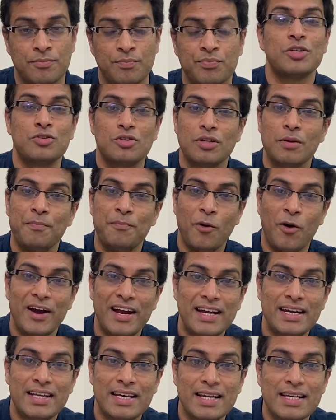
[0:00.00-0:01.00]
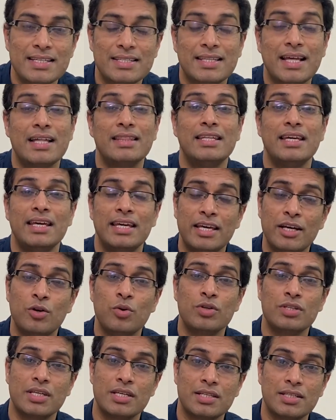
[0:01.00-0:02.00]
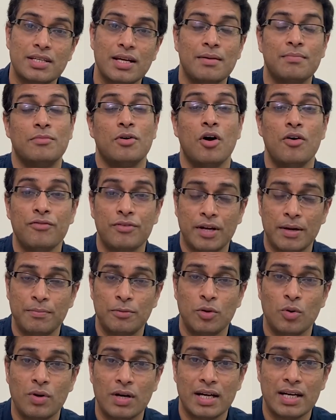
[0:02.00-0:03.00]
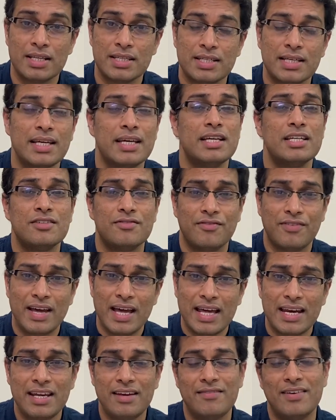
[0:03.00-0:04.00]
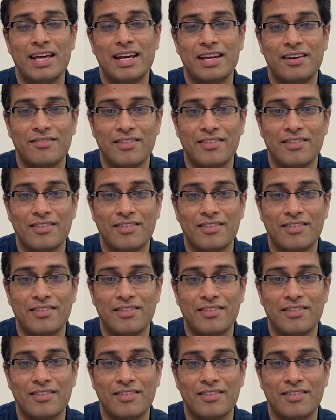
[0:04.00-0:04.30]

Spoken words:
So the point is that the ecosystem of cryptocurrency is very